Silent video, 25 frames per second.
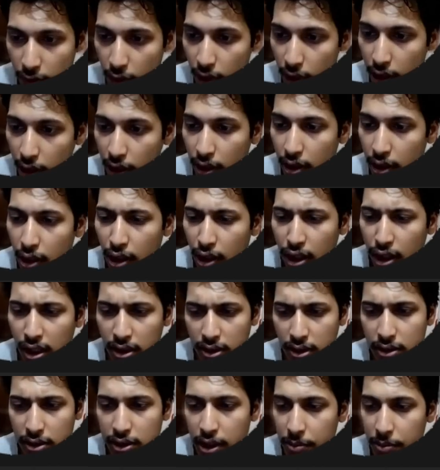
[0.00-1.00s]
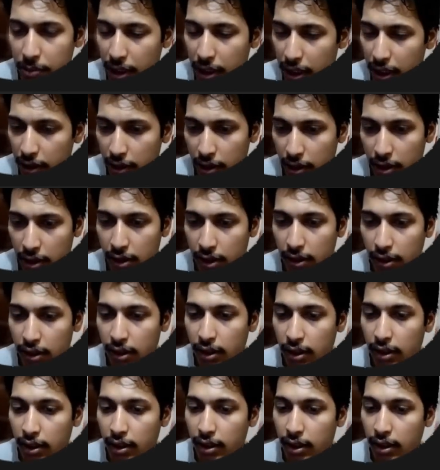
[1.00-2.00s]
the same target.
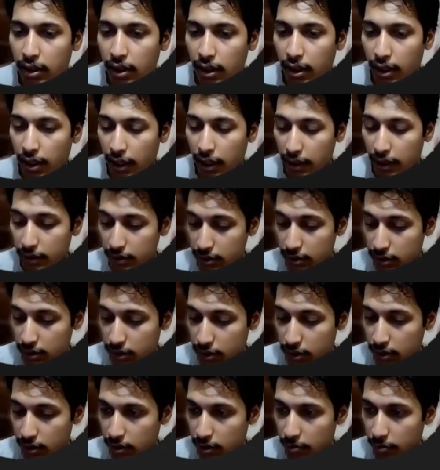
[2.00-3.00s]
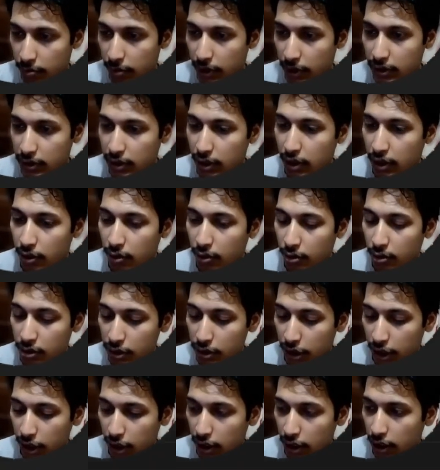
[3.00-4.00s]
Let's press the Control J and
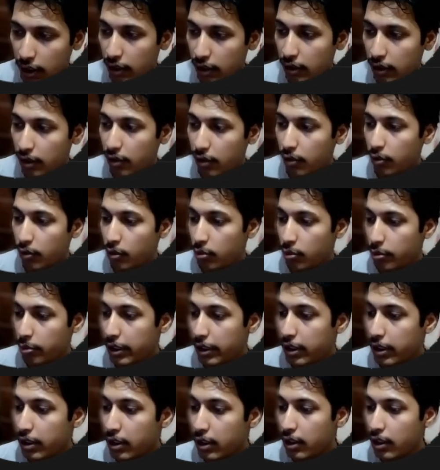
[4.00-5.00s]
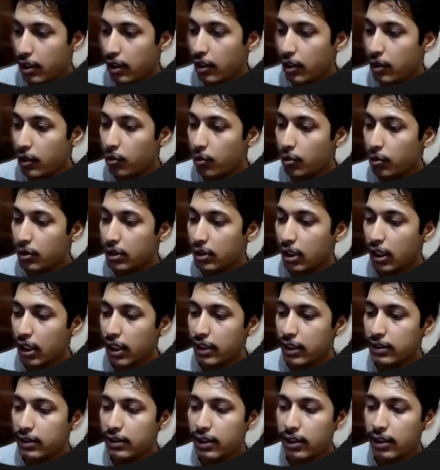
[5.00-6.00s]
Control B. You easily can see the
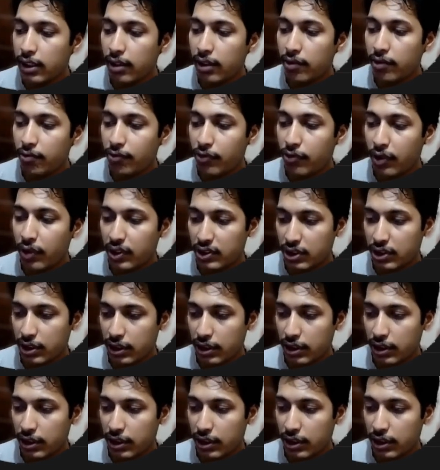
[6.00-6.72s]
first here.